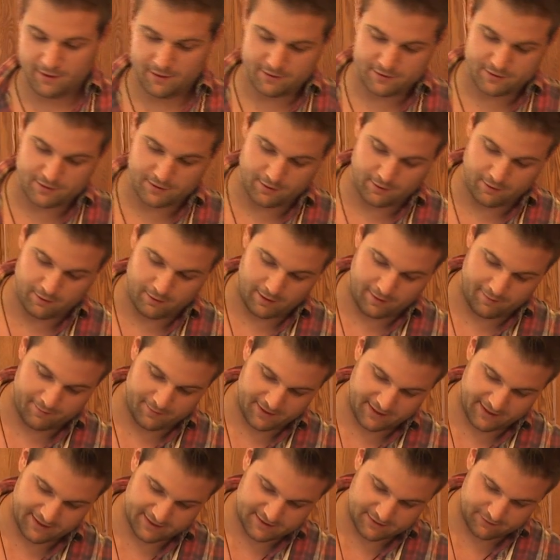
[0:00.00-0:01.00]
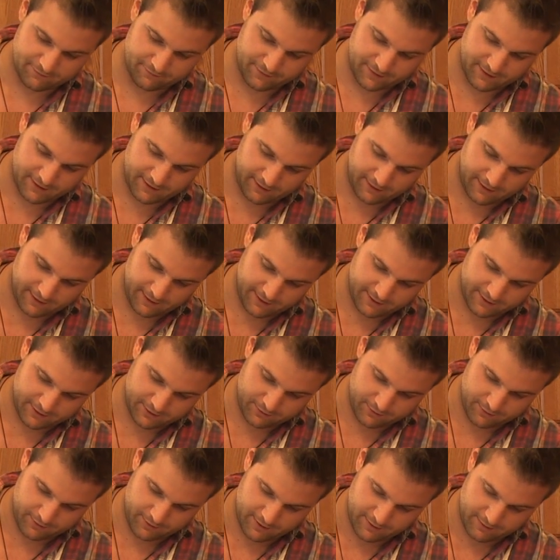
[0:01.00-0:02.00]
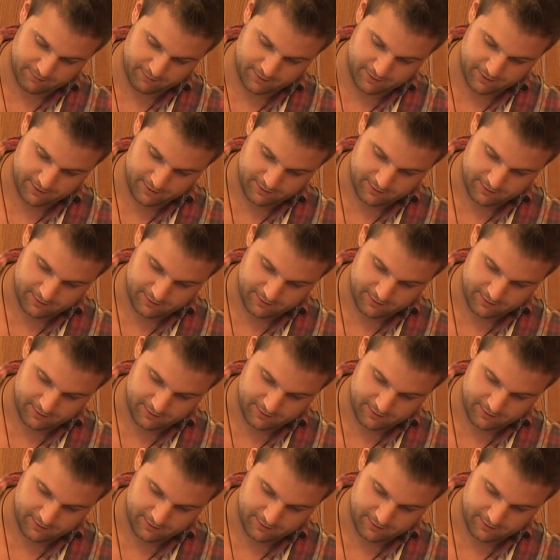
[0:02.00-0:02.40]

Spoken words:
So I'm going to get some vanilla ice cream,